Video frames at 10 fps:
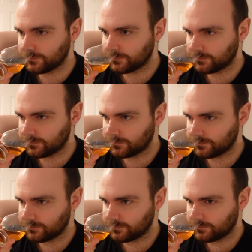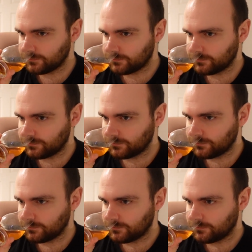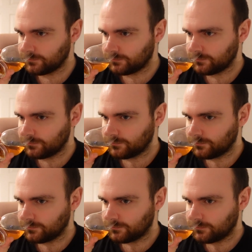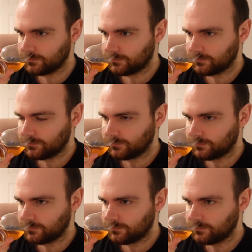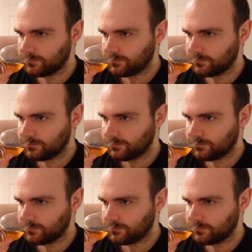No one is speaking in this clip.